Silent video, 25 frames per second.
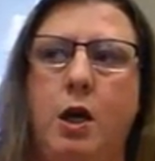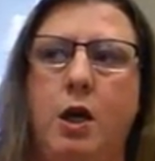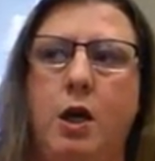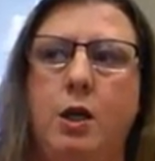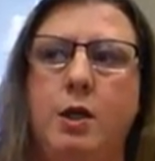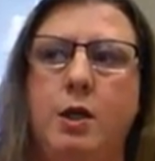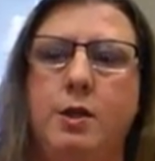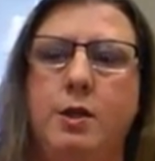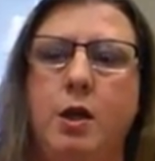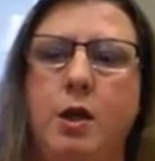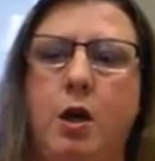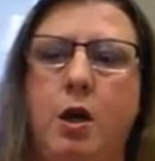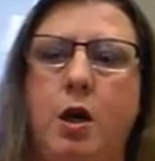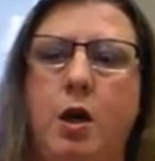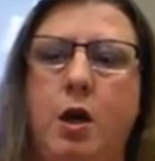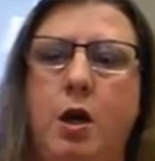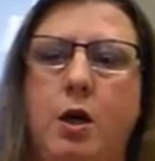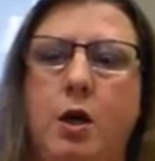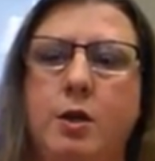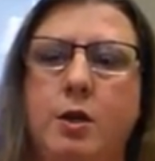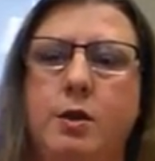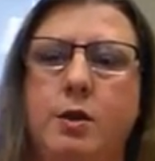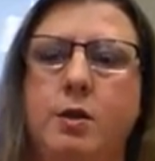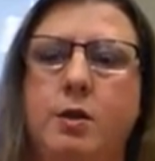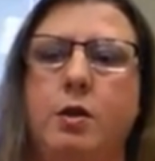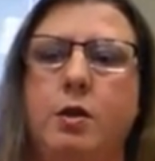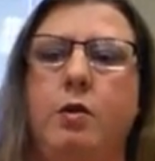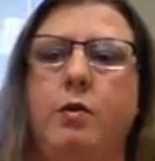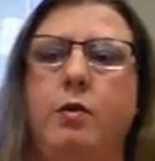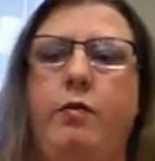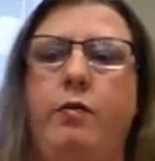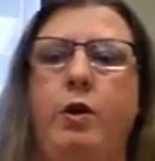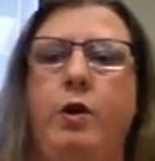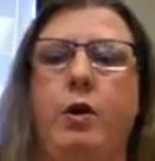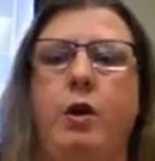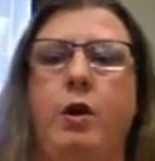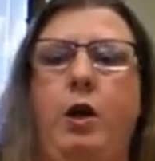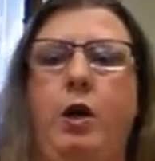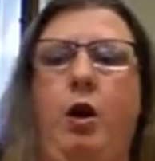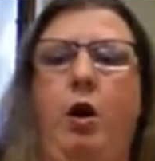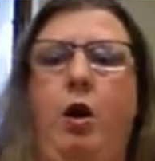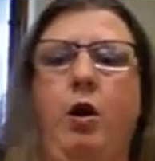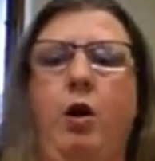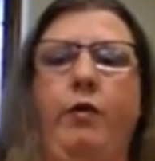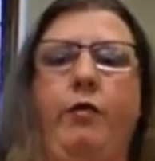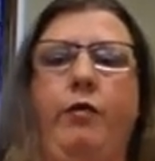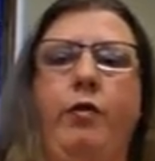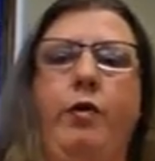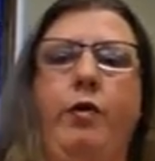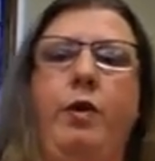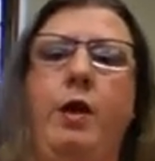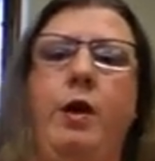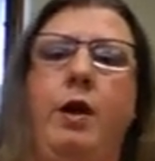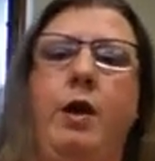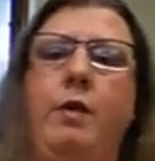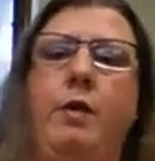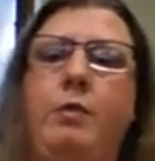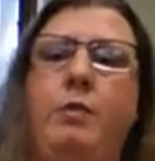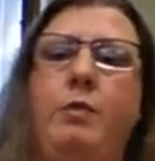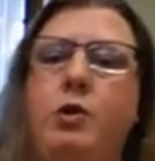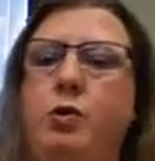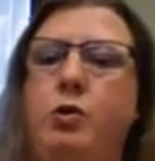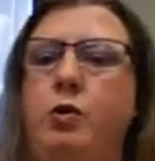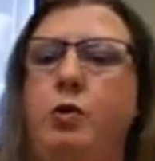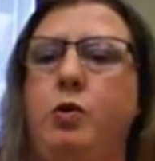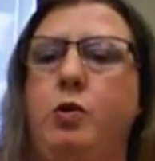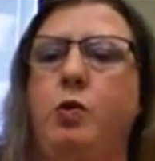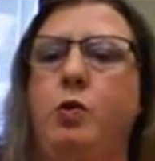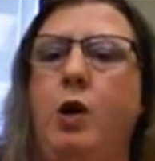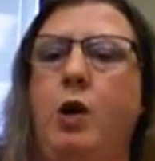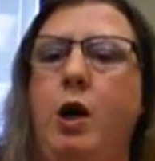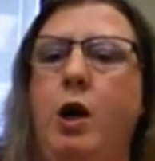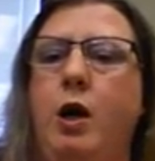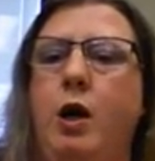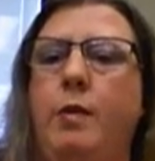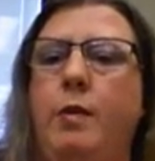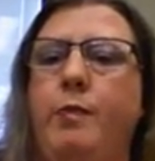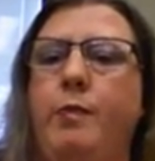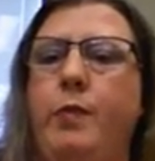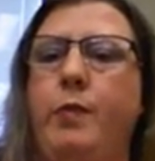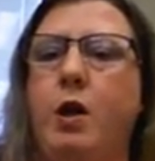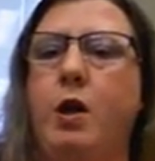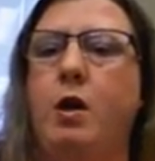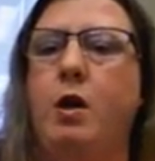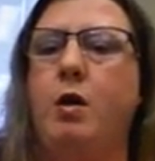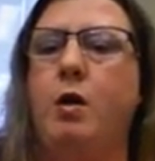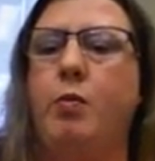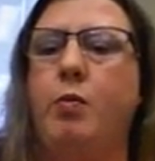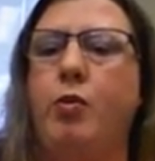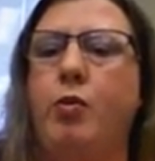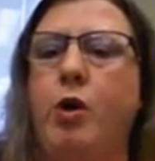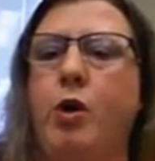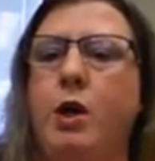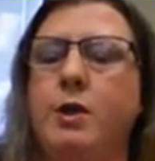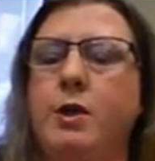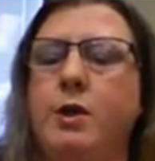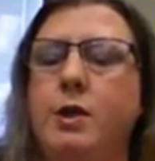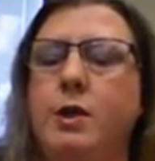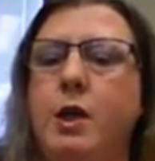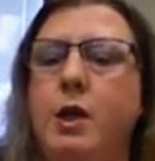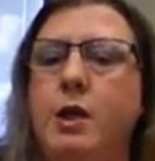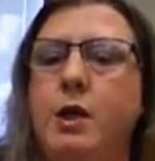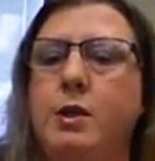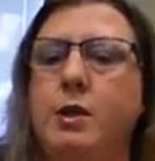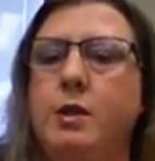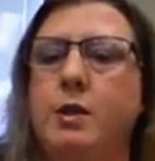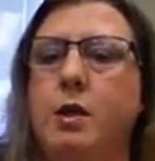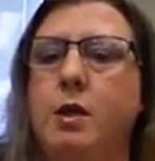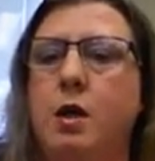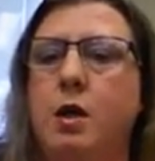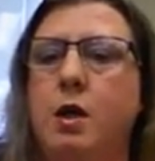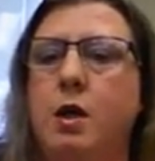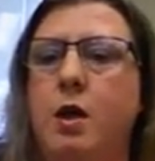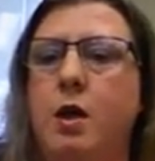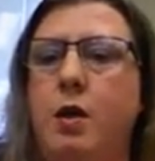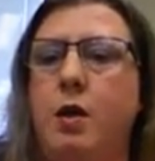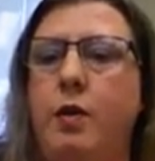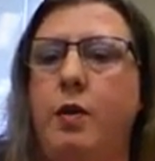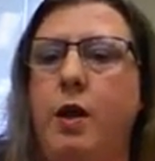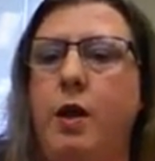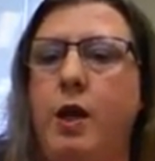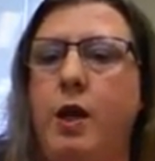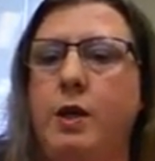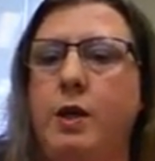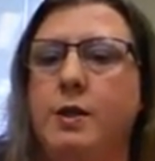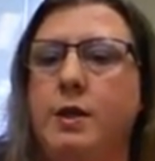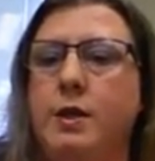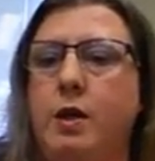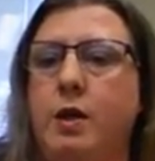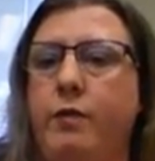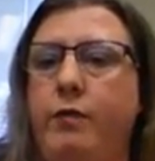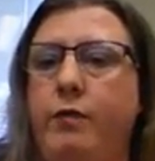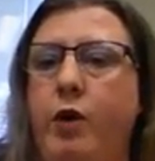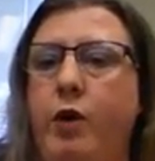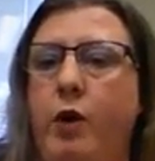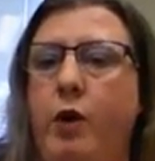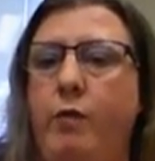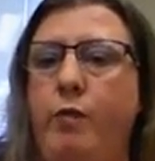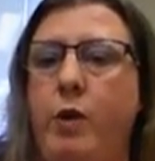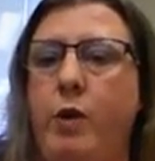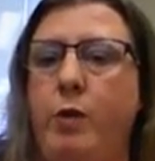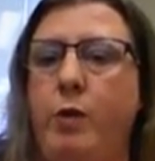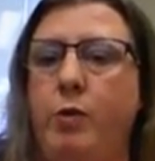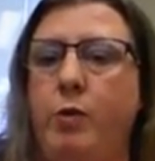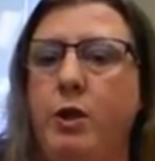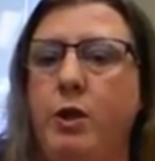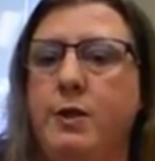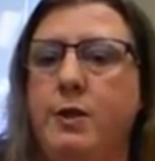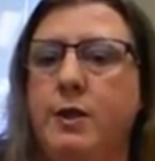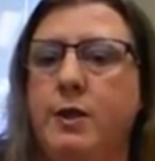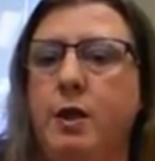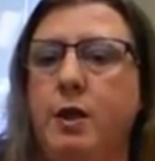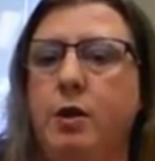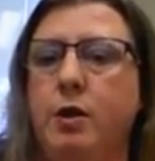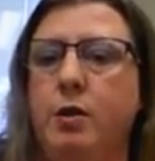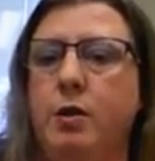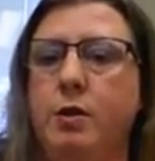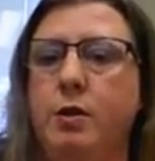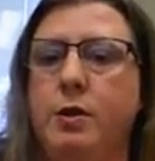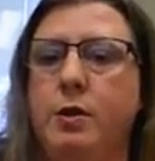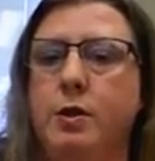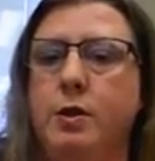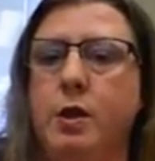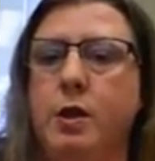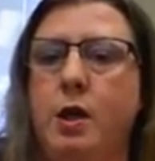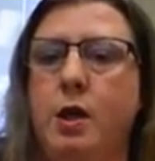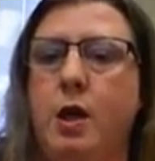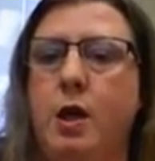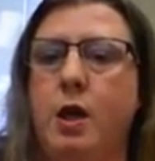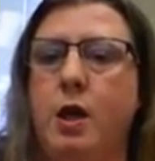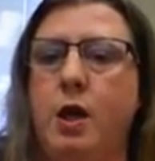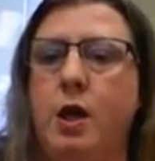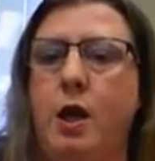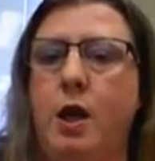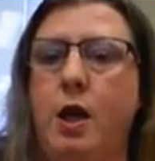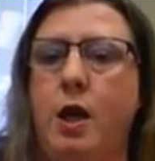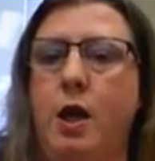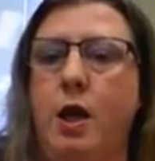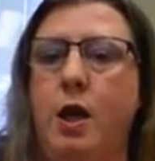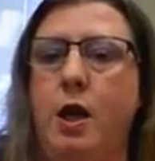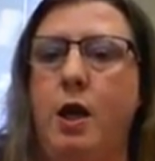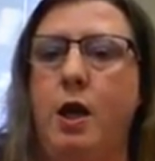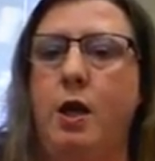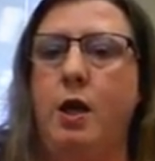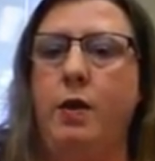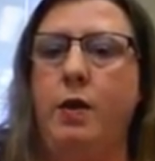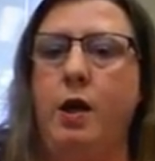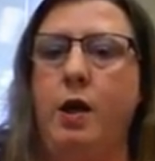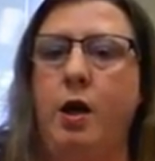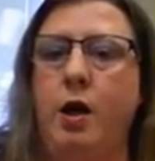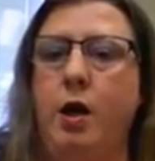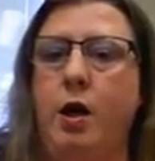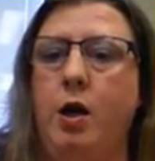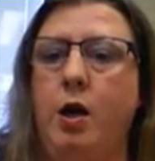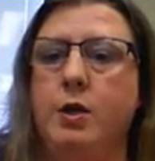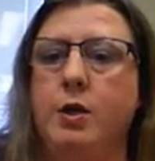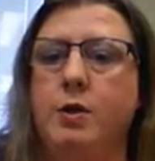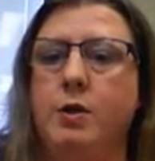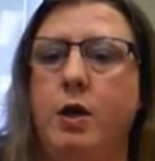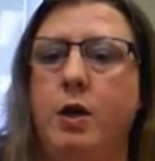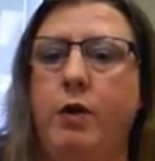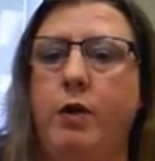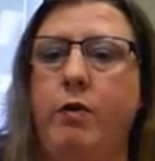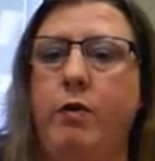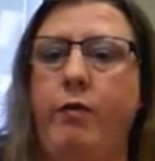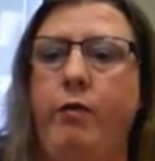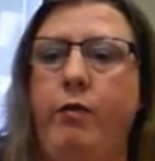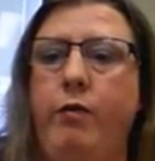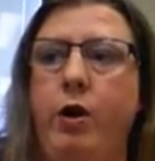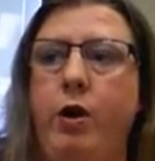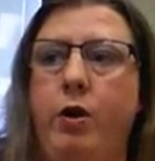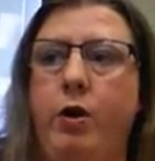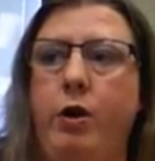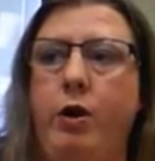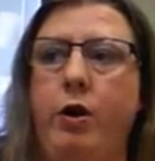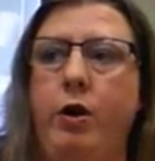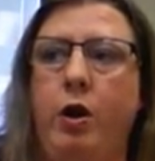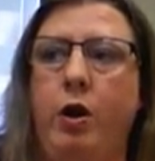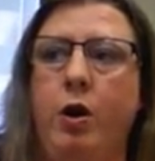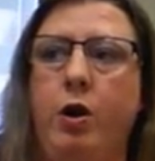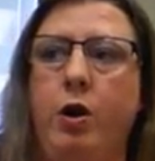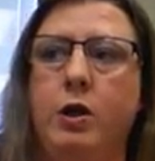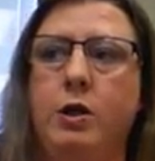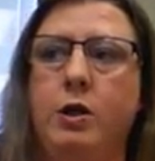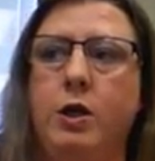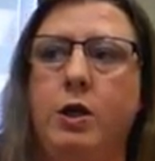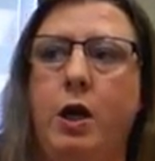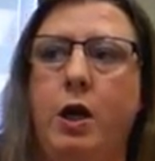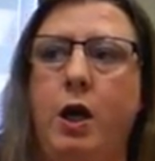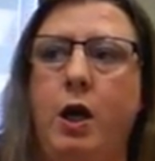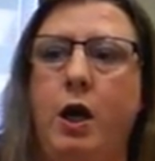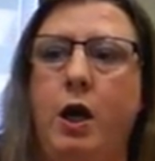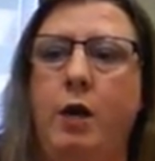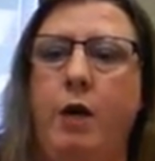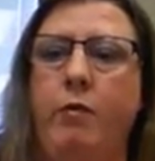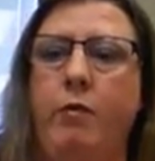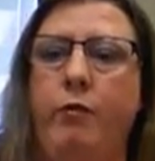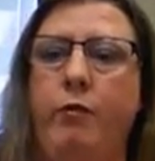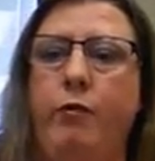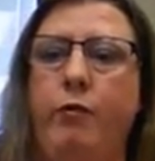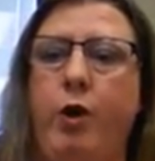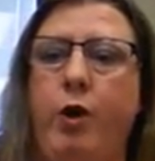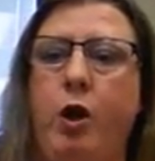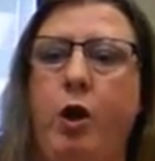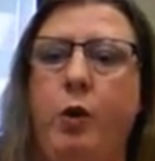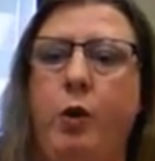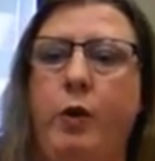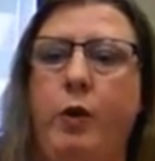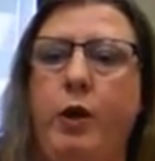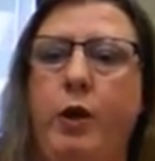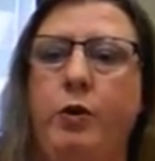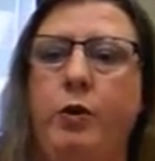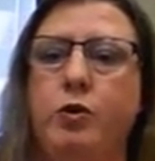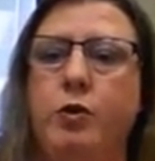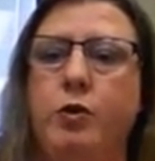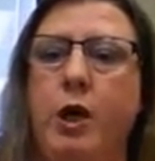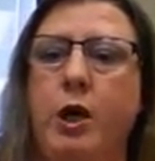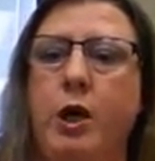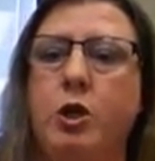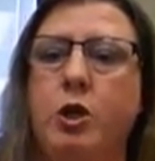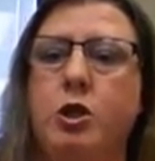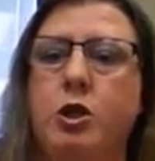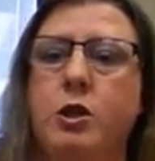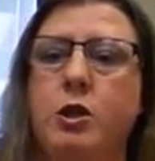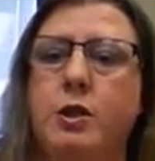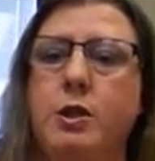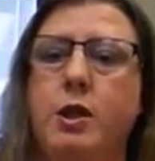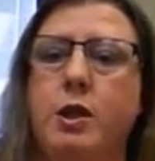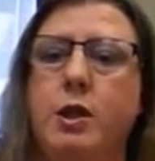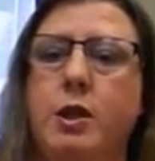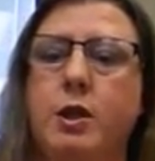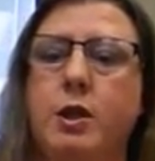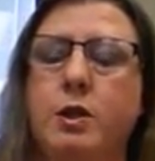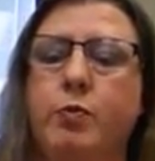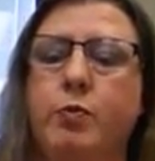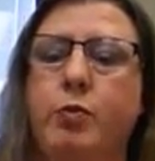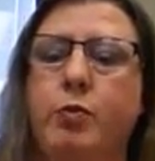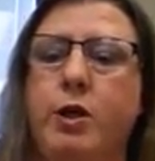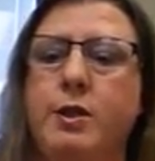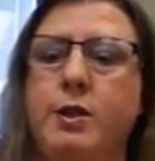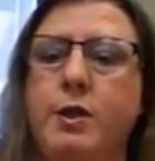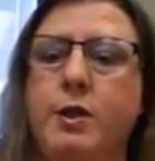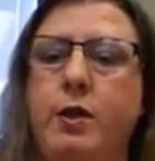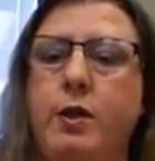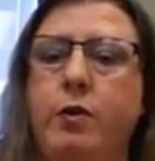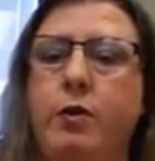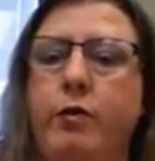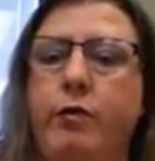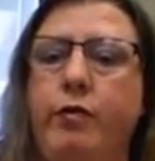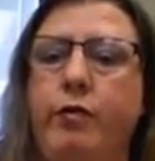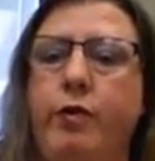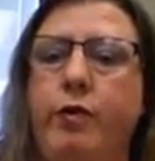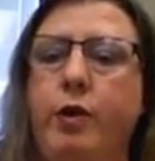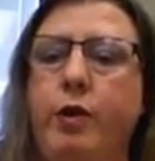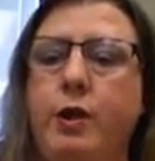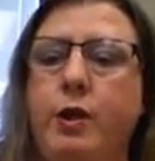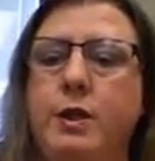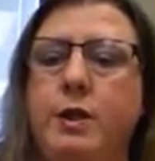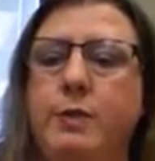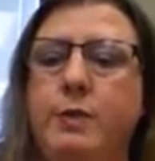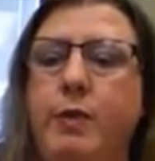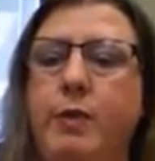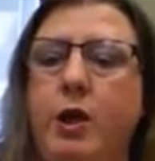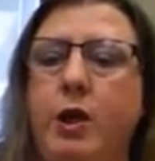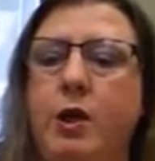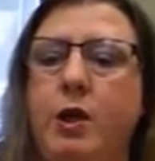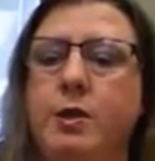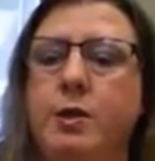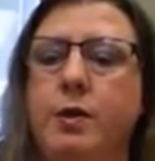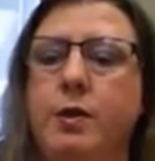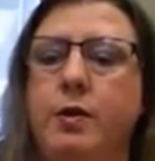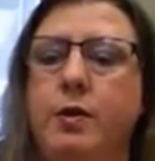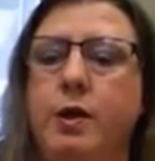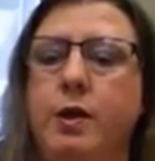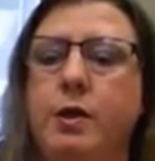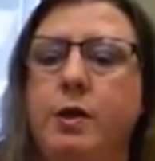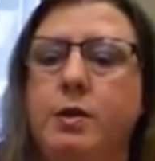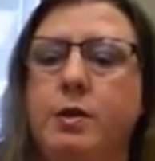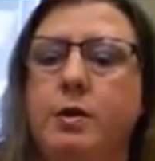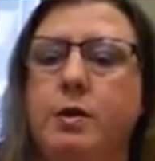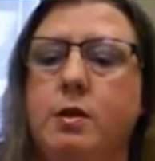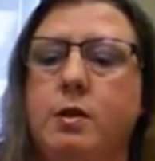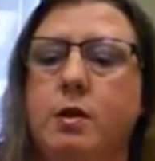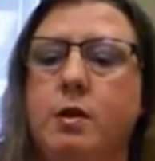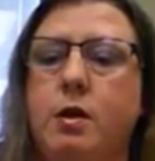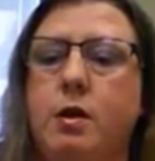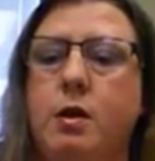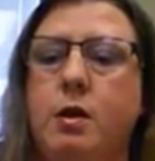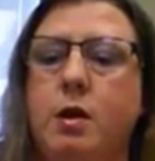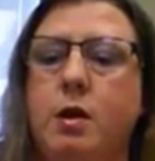It is also very hard for them to process things that involve memory skills, and they also have a very hard time following directions and expressing their feelings because of this.